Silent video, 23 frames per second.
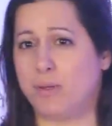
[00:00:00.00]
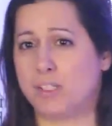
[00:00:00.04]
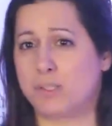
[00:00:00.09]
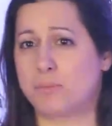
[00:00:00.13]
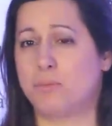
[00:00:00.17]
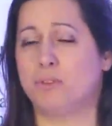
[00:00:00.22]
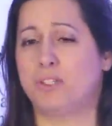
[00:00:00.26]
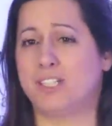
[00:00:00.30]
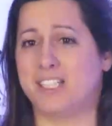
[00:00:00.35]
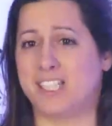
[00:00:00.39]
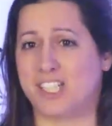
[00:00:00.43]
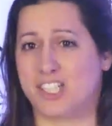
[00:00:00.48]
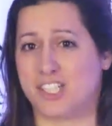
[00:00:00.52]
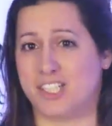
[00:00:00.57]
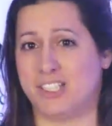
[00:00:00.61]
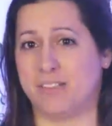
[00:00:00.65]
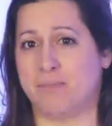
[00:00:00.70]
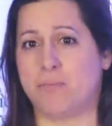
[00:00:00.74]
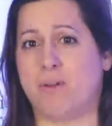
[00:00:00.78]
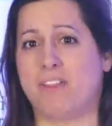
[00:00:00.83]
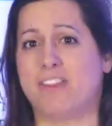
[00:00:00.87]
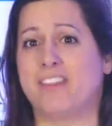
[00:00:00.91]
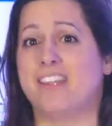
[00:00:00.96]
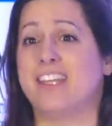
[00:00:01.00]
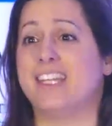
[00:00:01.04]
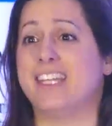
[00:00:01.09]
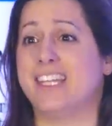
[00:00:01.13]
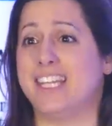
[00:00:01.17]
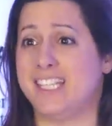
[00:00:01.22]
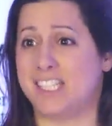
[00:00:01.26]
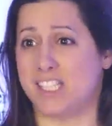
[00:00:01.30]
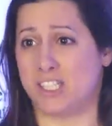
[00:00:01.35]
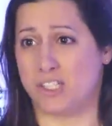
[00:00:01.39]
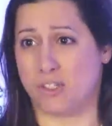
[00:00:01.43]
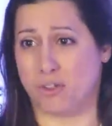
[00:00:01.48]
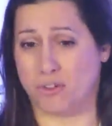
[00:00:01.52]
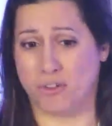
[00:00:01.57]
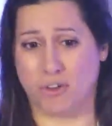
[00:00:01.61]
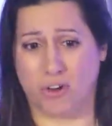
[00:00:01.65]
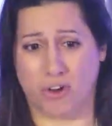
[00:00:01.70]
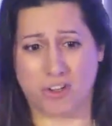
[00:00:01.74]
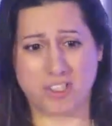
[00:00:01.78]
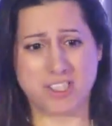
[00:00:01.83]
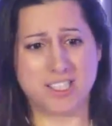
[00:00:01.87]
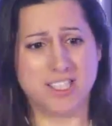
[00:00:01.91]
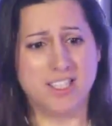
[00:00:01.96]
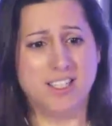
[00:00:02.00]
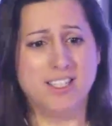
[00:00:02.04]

possible condition, whether it needs it or not.